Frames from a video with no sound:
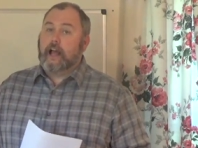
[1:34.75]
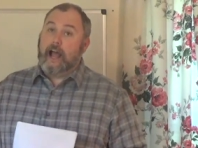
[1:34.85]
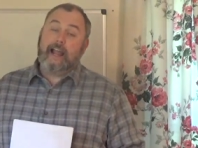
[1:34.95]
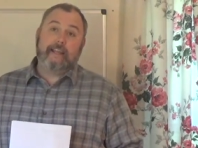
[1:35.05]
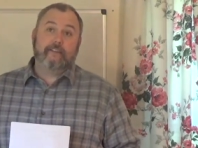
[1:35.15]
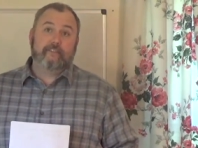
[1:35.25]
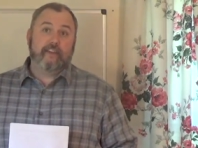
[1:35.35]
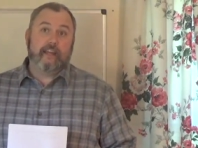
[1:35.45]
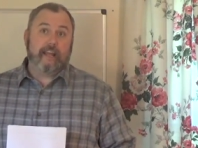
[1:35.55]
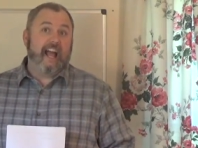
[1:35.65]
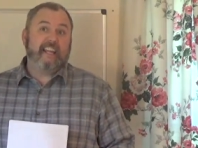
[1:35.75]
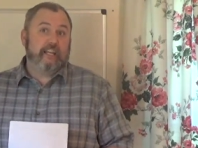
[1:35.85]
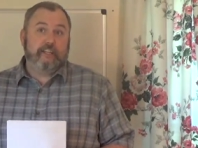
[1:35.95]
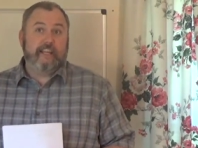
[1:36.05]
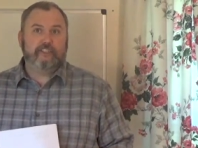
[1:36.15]
I
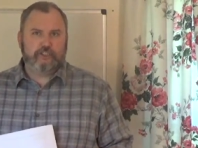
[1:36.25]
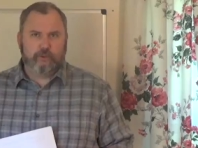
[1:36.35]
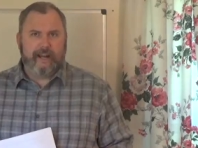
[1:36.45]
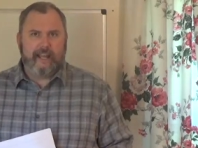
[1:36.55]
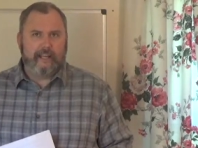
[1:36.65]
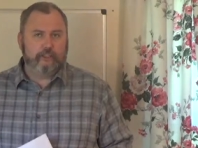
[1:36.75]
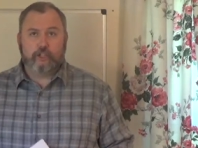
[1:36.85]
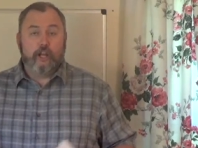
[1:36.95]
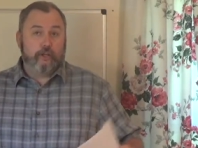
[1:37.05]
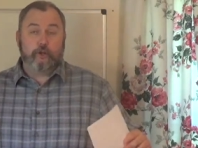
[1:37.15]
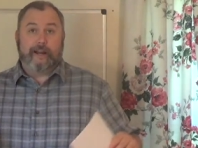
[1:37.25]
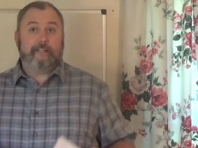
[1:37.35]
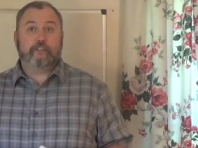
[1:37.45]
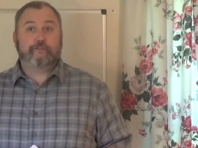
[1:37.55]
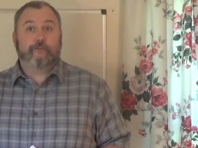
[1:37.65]
can guess your age. Your
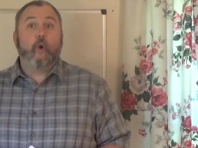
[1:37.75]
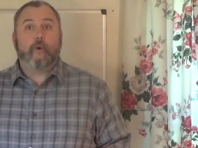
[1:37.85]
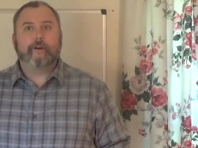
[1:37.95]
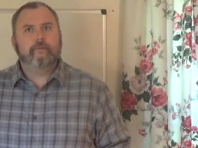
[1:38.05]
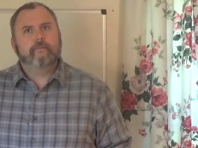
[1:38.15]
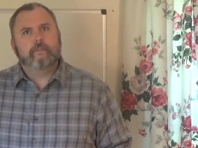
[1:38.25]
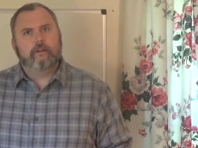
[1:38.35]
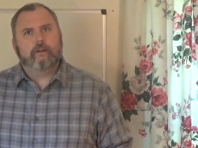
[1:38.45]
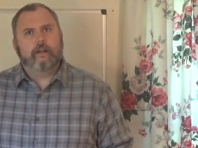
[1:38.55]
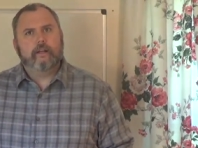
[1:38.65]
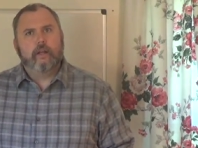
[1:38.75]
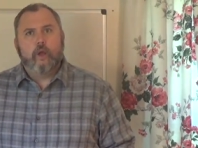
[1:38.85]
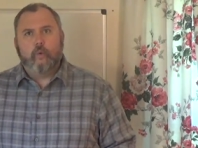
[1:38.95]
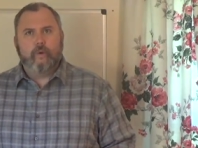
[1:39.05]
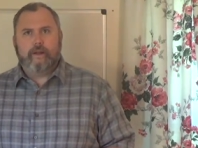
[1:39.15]
age is 4. All right,
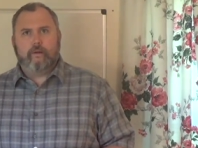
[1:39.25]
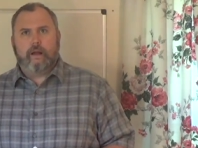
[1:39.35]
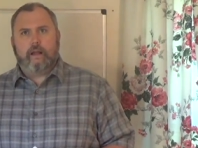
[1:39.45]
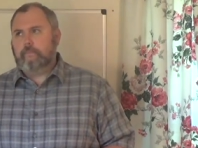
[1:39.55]
well,